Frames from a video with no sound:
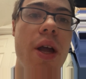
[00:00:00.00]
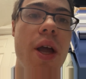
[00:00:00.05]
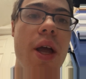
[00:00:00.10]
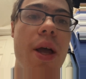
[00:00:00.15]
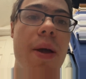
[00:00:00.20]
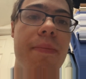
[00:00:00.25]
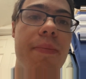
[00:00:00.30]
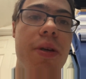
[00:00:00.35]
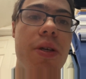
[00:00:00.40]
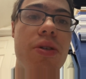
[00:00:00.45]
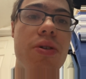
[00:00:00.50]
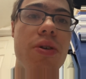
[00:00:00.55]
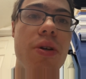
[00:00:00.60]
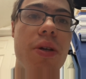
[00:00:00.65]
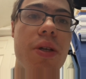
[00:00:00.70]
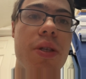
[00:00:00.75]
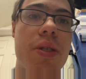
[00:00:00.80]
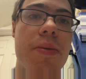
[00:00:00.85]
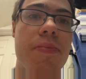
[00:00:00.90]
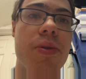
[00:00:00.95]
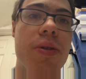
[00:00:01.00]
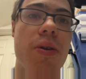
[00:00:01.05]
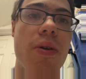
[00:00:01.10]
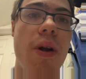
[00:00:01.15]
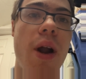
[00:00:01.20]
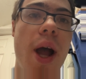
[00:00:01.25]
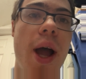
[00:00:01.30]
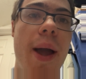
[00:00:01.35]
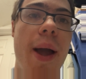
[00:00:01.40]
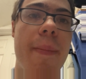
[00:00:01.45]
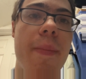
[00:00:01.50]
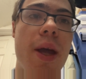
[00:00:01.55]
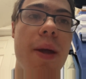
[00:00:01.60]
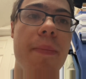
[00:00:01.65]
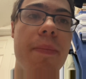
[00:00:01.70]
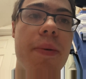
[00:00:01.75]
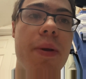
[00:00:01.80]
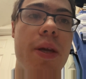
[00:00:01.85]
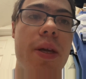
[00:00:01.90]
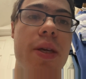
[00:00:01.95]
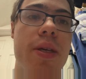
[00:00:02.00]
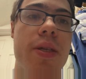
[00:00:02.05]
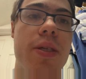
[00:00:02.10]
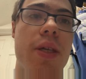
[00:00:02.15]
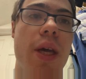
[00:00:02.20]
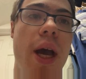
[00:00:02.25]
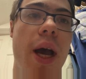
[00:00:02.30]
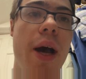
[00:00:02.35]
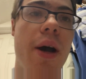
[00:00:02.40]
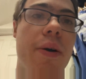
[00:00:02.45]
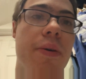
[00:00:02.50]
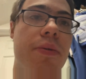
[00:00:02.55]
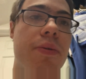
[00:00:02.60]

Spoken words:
Be sure to subscribe and peace out.